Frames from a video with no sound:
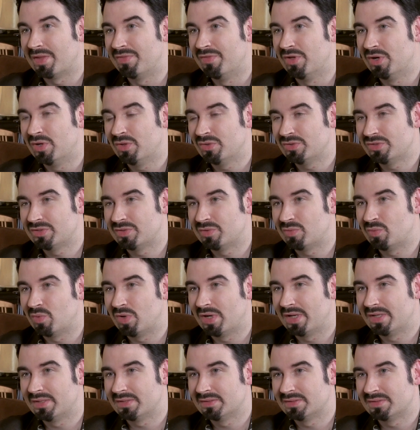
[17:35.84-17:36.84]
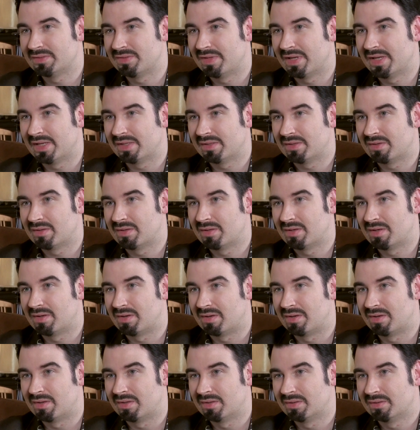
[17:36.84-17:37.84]
are those the ones that
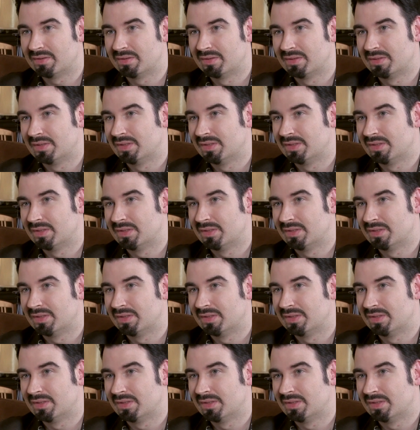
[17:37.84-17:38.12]
are